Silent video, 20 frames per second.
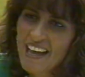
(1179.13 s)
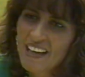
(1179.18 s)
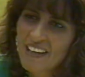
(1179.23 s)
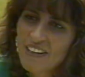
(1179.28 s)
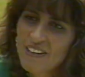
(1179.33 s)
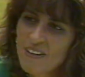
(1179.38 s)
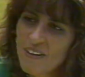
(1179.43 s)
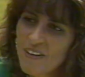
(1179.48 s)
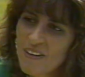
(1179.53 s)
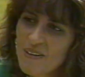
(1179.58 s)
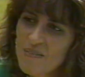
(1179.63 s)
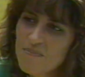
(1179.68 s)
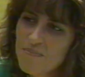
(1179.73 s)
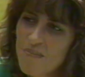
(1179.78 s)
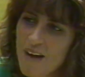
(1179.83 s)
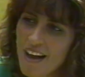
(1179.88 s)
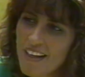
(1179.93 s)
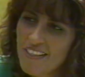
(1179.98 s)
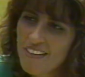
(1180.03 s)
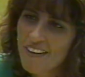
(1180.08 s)
Your
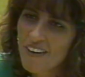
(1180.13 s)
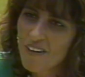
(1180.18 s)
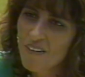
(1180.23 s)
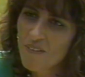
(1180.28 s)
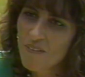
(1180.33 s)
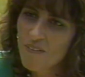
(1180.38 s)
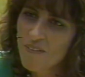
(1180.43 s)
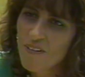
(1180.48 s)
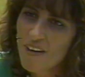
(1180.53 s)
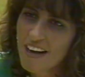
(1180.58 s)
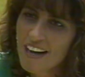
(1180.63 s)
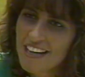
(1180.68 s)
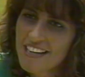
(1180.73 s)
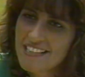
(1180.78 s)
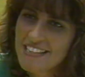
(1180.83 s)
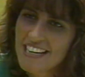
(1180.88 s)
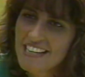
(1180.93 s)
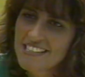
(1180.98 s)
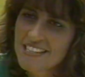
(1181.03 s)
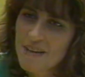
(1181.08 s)
mother was
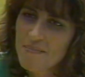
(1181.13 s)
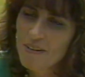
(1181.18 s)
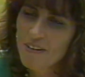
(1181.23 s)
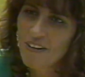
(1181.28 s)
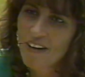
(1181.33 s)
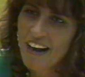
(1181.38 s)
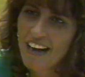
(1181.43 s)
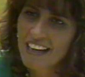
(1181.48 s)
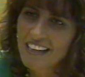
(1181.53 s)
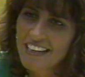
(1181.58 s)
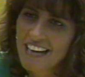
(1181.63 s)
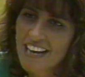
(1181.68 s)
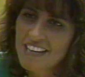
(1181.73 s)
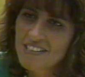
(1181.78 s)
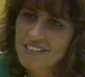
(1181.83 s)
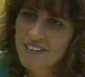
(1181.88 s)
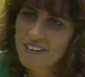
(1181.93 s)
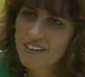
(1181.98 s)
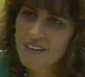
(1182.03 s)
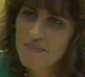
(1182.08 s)
a Democratic
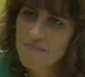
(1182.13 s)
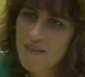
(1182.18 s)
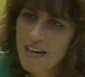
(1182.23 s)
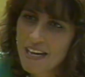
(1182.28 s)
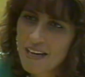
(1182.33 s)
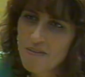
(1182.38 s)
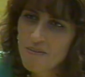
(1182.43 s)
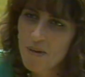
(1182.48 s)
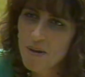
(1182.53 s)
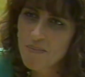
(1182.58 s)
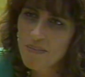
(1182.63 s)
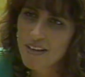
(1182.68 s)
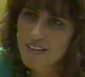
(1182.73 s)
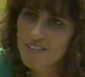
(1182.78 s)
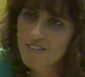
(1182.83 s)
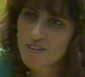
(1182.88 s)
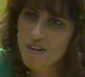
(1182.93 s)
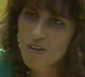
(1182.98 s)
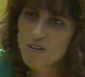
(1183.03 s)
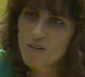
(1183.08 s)
National Committee woman,
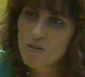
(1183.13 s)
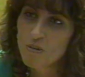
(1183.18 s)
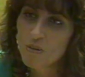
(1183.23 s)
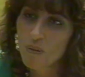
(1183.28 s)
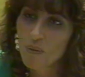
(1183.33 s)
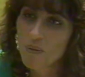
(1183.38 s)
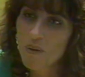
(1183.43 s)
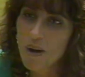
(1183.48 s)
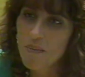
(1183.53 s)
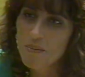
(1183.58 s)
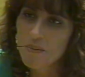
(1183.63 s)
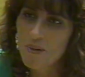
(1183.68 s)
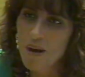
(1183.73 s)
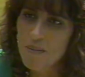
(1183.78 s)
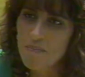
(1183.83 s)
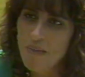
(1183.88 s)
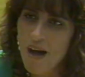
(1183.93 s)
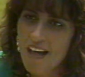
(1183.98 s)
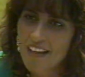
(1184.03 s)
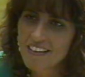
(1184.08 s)
so you grew up
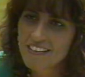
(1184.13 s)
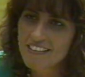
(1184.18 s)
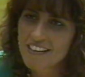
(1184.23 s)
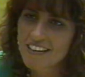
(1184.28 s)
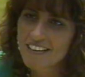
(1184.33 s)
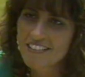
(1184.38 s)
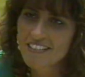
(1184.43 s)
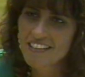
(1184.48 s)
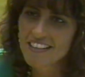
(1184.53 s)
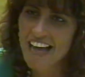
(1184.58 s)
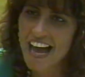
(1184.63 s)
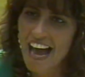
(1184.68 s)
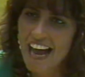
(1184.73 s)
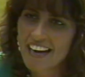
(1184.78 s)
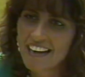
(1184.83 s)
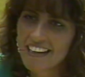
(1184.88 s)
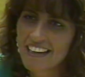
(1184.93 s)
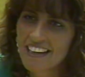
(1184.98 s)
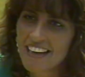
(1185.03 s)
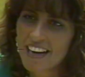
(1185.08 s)
around politics. Did that
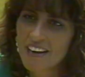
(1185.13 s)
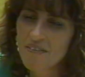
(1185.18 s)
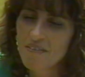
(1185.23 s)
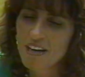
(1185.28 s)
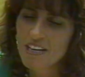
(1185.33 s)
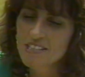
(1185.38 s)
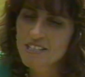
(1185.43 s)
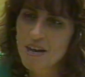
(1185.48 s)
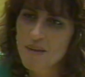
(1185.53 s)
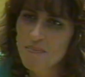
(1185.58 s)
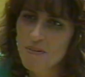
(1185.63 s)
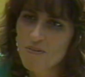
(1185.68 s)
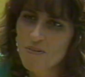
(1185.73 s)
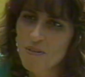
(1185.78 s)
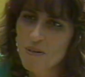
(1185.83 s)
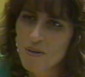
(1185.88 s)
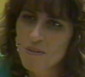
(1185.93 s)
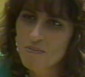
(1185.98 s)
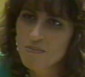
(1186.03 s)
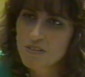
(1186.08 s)
in any way, shape, or
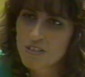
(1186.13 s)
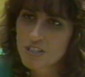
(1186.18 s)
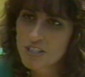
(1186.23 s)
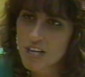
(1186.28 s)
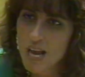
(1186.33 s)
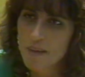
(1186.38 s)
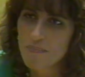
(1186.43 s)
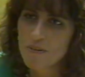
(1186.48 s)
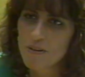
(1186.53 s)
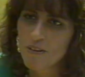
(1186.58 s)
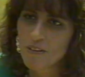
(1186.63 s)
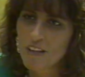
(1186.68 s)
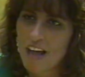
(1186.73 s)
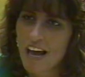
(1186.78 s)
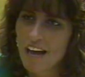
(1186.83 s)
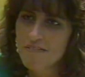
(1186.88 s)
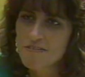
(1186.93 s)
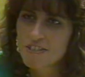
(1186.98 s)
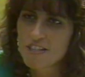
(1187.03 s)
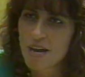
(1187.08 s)
form shape your
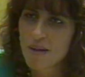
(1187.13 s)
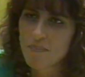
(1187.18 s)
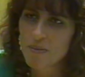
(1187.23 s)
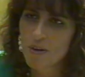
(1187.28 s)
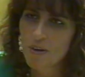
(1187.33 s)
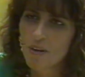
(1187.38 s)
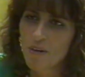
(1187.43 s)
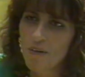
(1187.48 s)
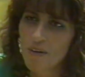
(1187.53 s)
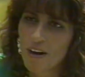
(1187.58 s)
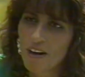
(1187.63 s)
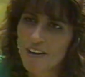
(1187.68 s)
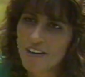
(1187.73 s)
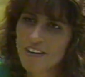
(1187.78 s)
life, shape your career?